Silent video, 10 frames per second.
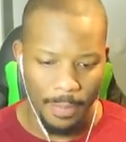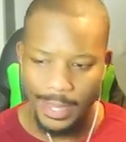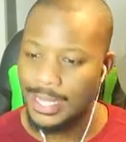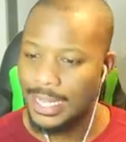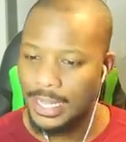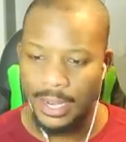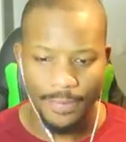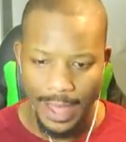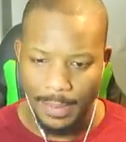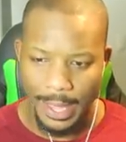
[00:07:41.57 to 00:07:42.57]
Because he's gonna
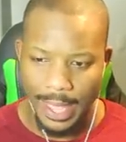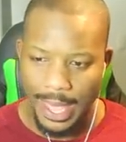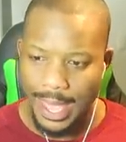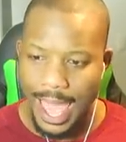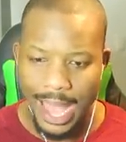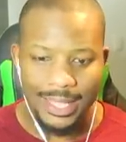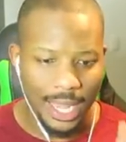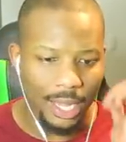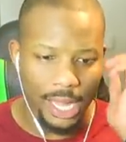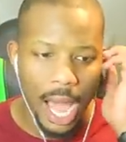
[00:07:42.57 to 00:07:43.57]
find me. He has
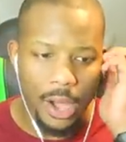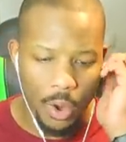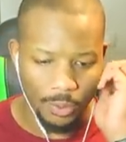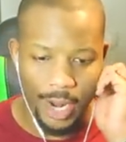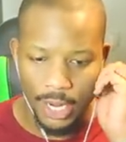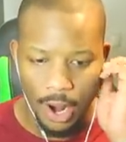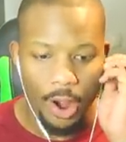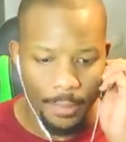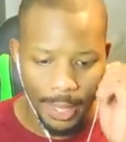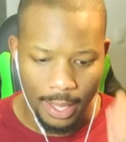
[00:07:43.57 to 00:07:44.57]
like a lock-on radar
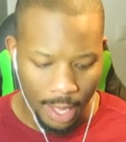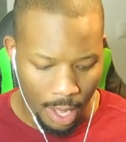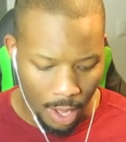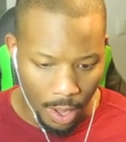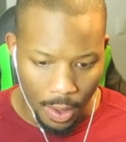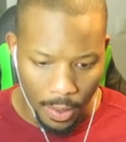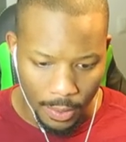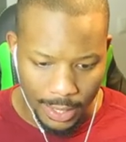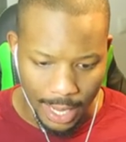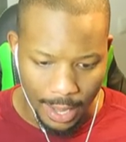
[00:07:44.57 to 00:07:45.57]
on me all
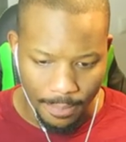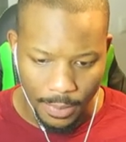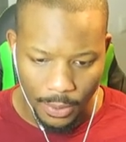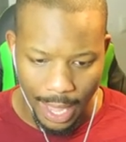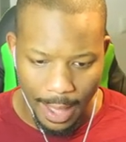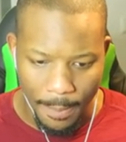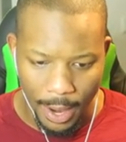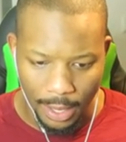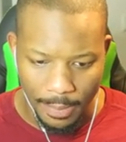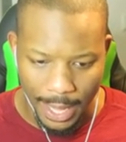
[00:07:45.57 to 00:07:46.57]
the time. Okay, I
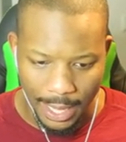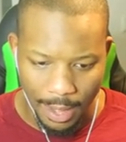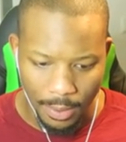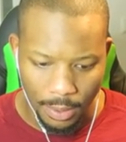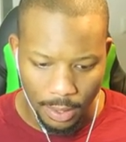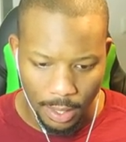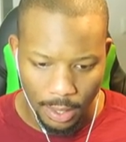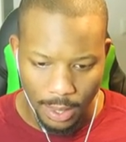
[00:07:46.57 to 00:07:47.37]
barely made that one.